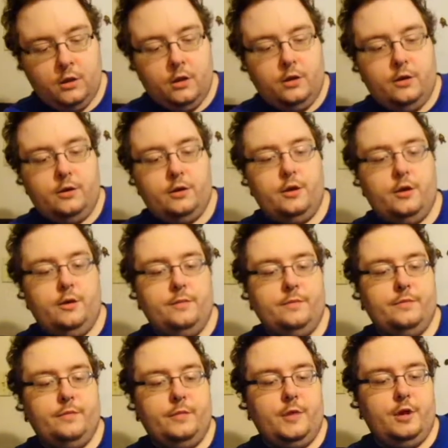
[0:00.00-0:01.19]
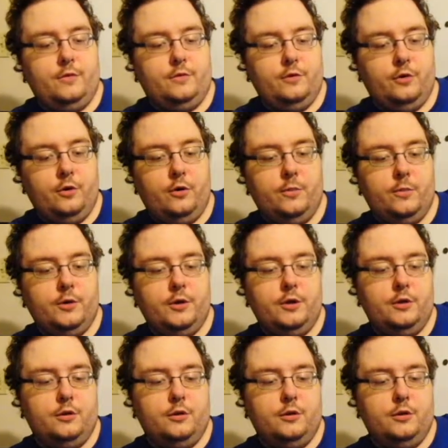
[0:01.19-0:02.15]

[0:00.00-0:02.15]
Okay, after you open it,